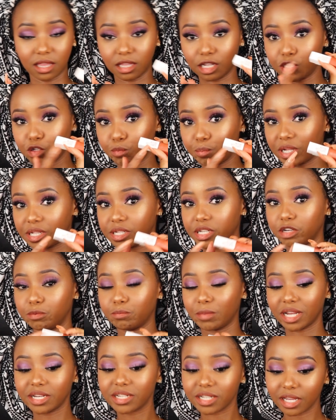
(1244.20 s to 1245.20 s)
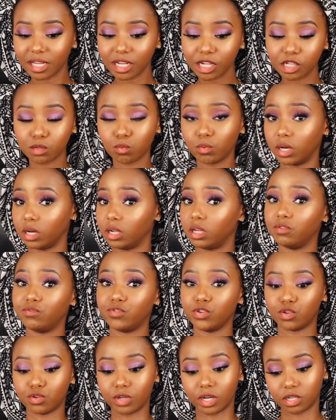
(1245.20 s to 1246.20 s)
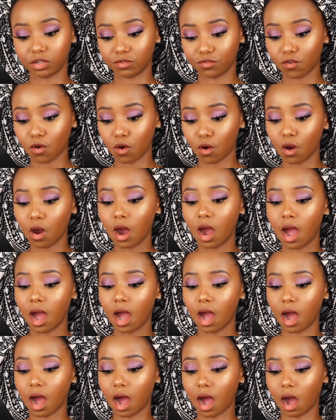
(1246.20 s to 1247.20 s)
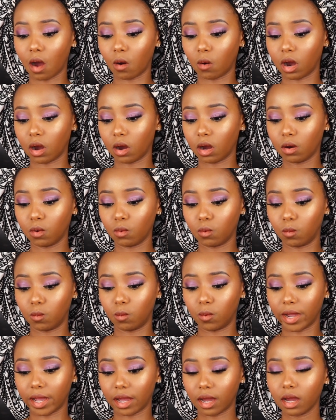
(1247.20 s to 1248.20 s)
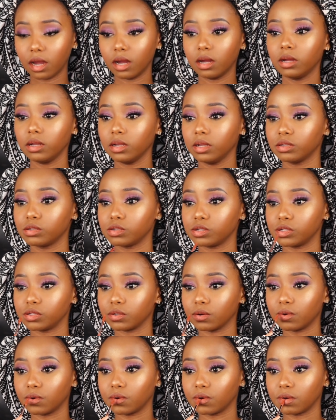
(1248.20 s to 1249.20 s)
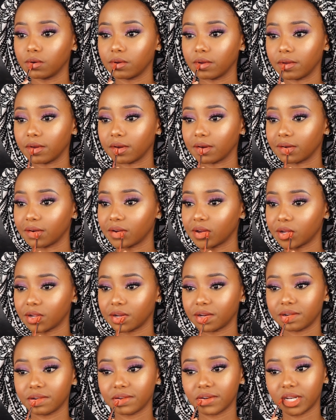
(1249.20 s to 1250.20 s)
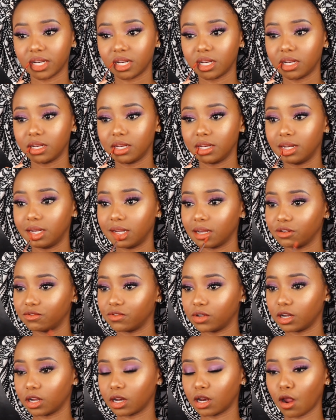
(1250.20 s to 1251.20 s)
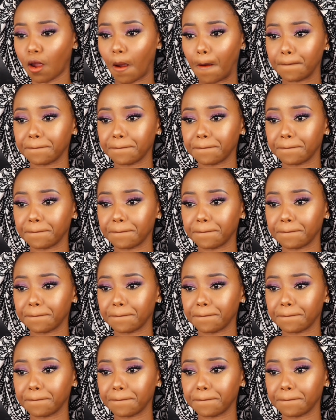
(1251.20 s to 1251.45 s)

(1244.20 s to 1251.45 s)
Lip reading: and the Superstay Matte Inks will give you 24-hour wear. So yeah, definitely.